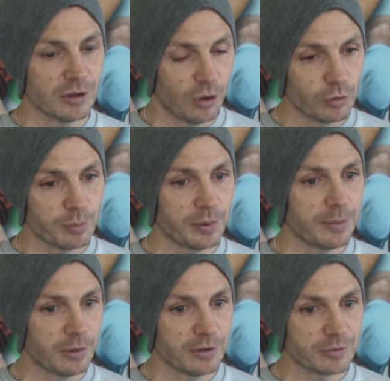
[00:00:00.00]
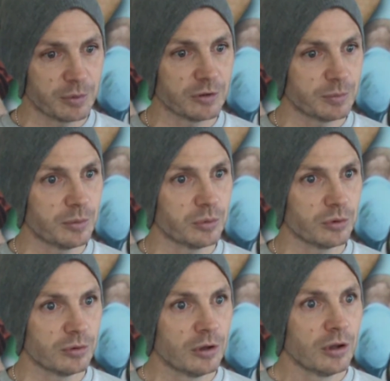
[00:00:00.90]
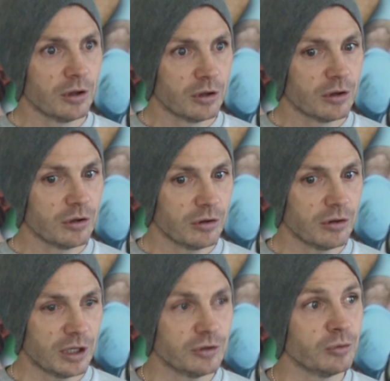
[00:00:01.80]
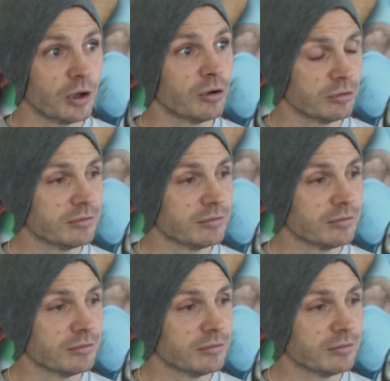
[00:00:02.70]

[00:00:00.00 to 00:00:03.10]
older people and experienced people, they do know